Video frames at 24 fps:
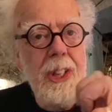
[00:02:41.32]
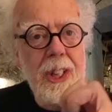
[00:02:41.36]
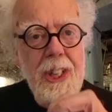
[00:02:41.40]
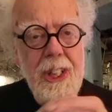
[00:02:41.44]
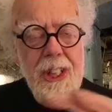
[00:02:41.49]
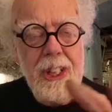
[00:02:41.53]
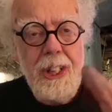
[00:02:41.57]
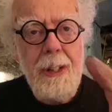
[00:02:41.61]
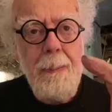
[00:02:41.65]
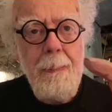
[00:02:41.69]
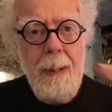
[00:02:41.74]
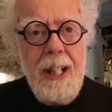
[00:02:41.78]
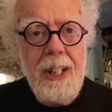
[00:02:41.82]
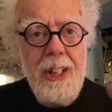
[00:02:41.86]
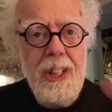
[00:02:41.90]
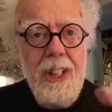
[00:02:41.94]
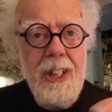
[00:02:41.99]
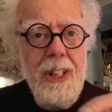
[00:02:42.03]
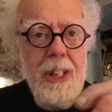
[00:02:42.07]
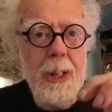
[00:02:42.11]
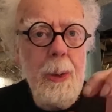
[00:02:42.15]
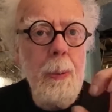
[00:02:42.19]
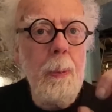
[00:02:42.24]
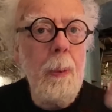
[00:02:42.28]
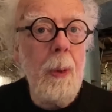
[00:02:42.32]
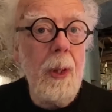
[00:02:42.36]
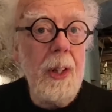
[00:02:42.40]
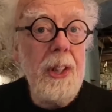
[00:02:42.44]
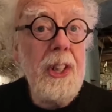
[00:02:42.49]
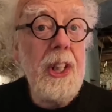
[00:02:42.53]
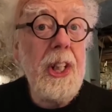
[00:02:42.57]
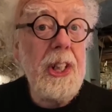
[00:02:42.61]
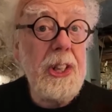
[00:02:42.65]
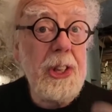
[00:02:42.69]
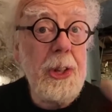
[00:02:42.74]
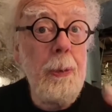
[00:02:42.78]
Just imagine you
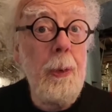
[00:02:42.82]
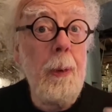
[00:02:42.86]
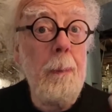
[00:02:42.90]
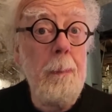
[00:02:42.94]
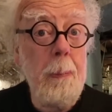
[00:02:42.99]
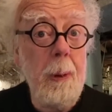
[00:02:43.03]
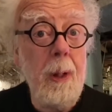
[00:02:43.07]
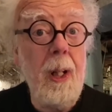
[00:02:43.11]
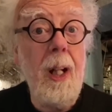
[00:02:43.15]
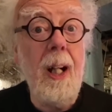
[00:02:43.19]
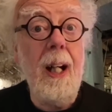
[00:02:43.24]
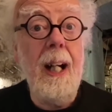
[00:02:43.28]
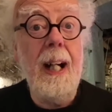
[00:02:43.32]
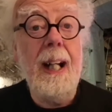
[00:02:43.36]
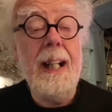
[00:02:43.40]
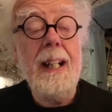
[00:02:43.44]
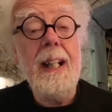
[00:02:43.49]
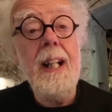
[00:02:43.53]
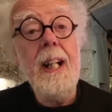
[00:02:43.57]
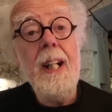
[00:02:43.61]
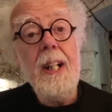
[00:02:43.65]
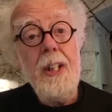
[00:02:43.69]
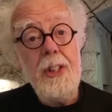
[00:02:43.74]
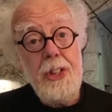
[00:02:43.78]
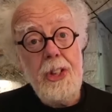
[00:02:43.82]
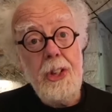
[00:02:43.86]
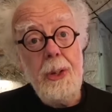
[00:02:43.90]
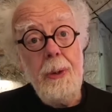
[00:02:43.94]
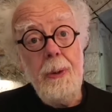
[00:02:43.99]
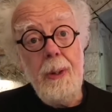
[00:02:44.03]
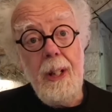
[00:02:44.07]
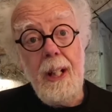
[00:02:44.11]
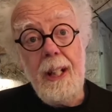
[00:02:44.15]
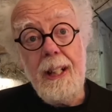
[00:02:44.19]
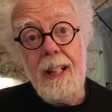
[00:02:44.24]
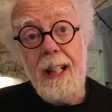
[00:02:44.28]
wanted to reply
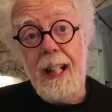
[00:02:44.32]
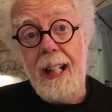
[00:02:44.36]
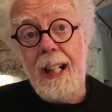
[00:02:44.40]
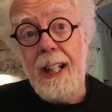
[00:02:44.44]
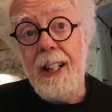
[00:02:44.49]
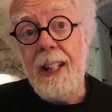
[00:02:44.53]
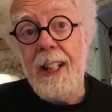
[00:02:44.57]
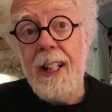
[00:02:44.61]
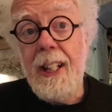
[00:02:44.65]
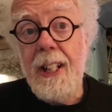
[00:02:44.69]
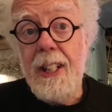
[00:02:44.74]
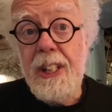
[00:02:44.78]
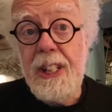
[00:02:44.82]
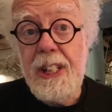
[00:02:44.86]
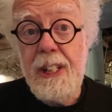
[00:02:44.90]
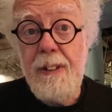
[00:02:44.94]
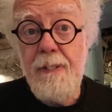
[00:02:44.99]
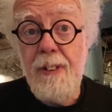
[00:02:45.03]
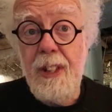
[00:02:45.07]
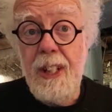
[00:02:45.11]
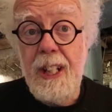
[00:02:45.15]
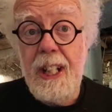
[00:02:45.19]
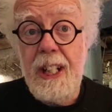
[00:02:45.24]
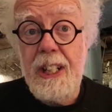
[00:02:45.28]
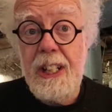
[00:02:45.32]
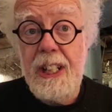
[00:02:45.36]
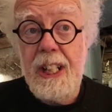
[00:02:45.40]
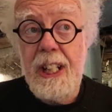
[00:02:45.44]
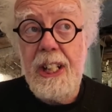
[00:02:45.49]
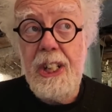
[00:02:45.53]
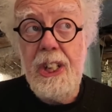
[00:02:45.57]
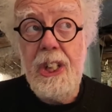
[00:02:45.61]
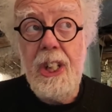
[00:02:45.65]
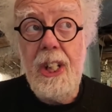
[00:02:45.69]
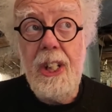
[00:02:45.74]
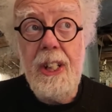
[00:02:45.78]
to an alien
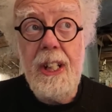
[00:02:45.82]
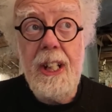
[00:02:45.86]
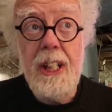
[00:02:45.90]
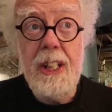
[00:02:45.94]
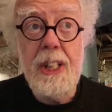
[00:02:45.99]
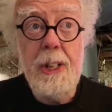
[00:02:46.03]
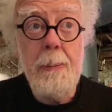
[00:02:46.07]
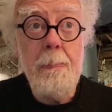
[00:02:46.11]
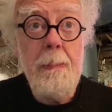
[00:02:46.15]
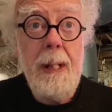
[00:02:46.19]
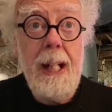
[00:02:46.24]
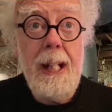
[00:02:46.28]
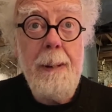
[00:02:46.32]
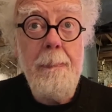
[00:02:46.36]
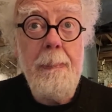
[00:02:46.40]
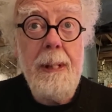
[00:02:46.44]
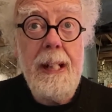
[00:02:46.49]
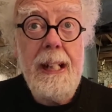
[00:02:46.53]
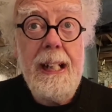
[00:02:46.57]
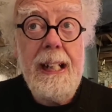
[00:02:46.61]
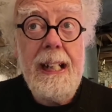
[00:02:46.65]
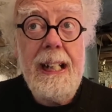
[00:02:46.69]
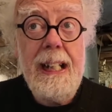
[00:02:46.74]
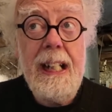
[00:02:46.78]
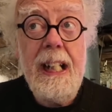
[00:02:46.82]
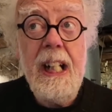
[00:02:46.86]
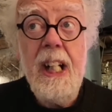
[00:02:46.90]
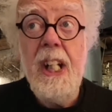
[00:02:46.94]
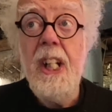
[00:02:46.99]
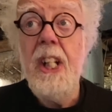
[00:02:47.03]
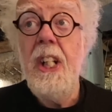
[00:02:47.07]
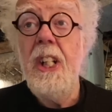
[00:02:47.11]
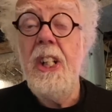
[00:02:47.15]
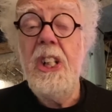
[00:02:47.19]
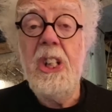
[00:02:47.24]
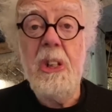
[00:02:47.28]
civilization that's maybe
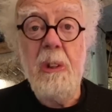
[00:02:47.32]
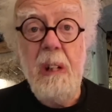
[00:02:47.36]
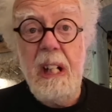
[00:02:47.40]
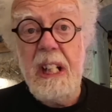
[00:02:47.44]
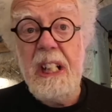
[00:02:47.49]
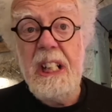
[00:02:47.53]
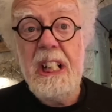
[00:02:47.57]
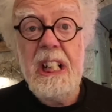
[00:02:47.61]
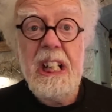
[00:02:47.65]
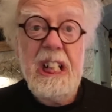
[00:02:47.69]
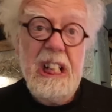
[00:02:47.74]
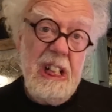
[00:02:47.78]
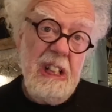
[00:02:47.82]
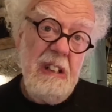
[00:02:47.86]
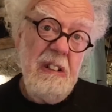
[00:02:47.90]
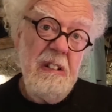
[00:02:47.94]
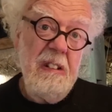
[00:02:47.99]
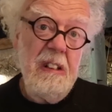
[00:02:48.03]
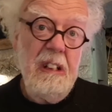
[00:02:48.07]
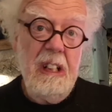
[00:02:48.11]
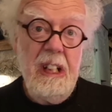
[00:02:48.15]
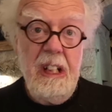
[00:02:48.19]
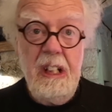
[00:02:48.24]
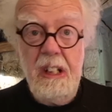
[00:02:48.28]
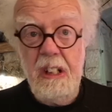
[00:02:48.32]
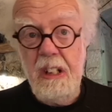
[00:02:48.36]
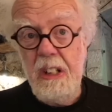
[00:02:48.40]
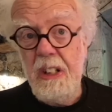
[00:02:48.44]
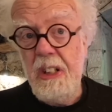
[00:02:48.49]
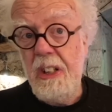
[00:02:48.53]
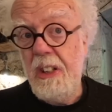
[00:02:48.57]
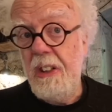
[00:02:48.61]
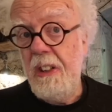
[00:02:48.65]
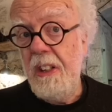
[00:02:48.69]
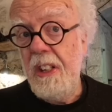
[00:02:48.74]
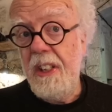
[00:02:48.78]
20,
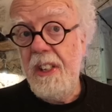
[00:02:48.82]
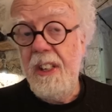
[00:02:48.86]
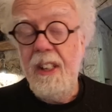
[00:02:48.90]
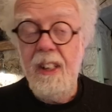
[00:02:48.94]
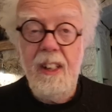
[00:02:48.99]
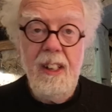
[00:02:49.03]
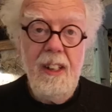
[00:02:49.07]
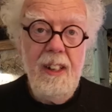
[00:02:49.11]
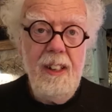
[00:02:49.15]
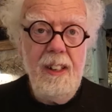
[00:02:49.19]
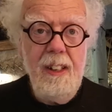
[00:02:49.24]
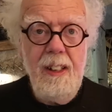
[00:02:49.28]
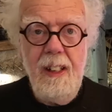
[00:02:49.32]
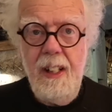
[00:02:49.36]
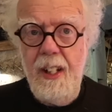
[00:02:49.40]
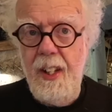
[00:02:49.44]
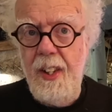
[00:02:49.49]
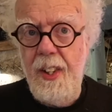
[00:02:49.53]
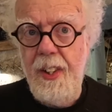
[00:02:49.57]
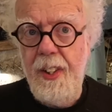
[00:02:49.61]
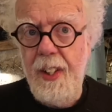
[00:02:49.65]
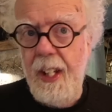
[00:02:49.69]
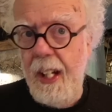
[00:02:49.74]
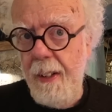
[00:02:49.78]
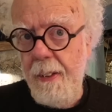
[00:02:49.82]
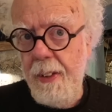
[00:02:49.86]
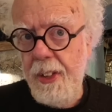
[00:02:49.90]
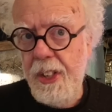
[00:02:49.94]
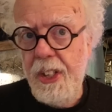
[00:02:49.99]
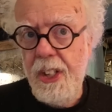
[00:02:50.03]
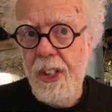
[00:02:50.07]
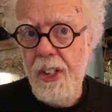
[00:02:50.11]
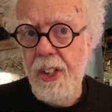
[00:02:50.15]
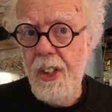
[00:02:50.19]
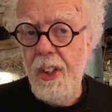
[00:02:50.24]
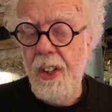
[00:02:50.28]
100, a
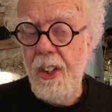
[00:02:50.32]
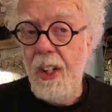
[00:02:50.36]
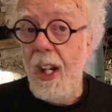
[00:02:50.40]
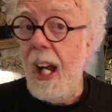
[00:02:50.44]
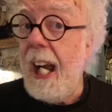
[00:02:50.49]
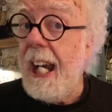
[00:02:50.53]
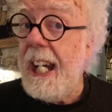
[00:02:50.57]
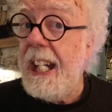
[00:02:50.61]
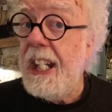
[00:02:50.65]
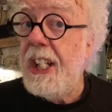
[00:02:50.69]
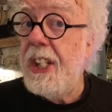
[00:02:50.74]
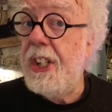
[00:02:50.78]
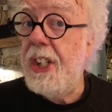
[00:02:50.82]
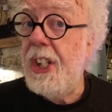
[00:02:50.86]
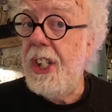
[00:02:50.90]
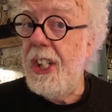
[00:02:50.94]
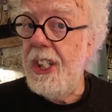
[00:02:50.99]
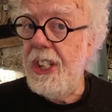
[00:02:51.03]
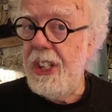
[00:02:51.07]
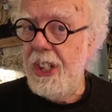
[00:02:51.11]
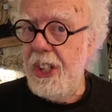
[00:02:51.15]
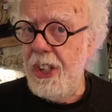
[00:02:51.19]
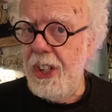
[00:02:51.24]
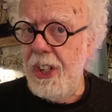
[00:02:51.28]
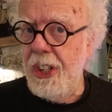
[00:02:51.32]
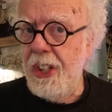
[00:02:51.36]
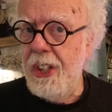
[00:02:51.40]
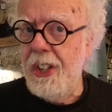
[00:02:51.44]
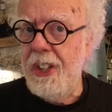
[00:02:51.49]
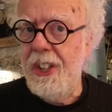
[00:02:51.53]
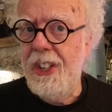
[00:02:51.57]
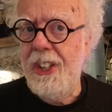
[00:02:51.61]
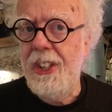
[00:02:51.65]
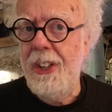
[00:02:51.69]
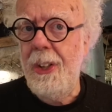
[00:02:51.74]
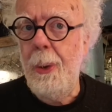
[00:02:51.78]
thousand light
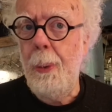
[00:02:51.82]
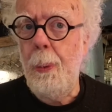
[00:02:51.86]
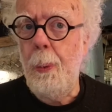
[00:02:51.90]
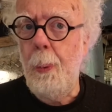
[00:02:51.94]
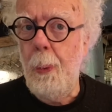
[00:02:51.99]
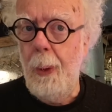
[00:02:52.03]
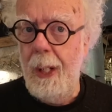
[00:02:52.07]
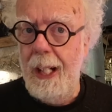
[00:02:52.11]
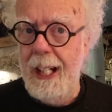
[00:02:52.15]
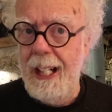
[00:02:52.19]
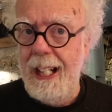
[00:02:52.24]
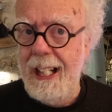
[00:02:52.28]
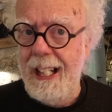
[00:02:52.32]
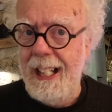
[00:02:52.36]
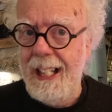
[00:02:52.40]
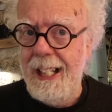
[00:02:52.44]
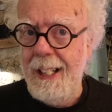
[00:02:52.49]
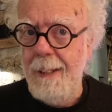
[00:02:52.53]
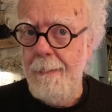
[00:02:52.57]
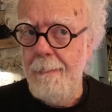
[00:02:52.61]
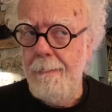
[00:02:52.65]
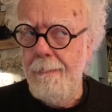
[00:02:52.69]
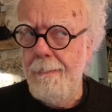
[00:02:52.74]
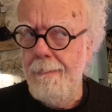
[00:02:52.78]
years away.